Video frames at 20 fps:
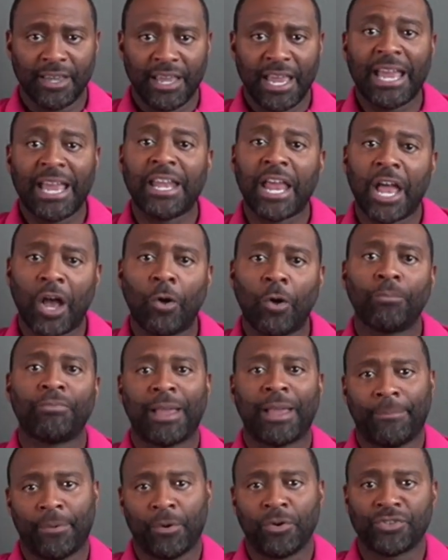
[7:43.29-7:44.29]
and help
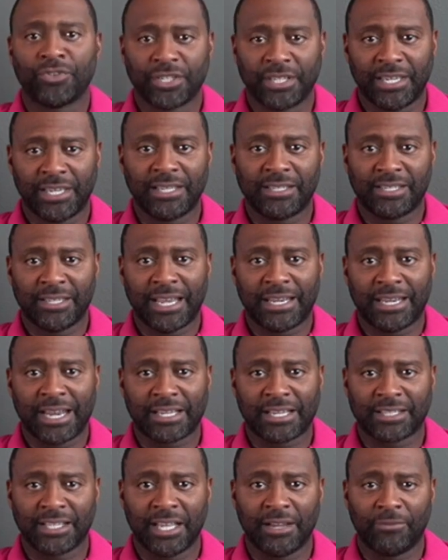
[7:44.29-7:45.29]
that person get to that
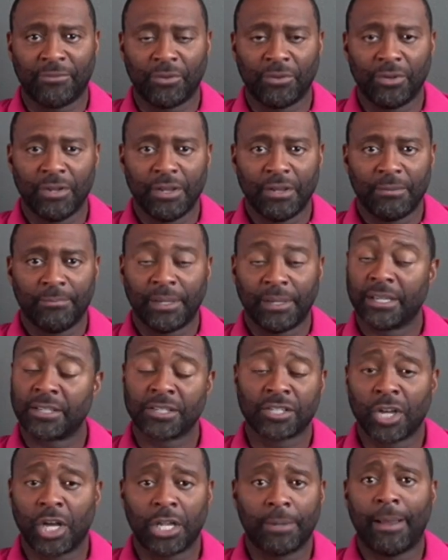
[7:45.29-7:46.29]
next level, because
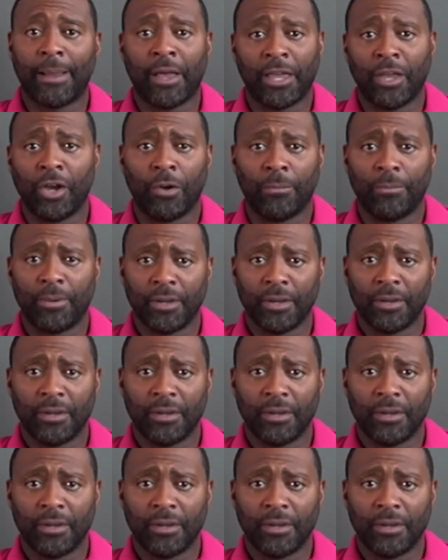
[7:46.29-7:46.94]
it's all about help.